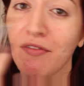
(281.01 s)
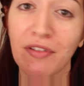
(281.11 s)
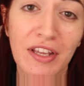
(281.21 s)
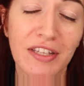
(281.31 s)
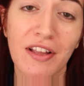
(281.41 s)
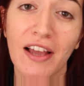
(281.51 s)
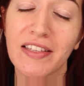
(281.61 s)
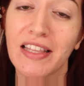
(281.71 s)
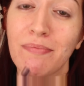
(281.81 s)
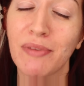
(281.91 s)
Everything's
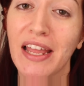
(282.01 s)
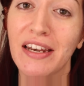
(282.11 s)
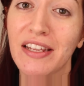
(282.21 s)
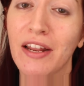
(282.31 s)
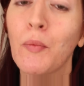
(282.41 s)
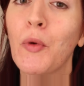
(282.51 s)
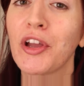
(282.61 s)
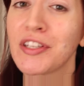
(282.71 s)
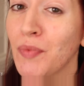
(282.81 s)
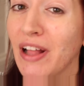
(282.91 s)
nicely blended and
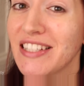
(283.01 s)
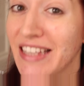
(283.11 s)
works well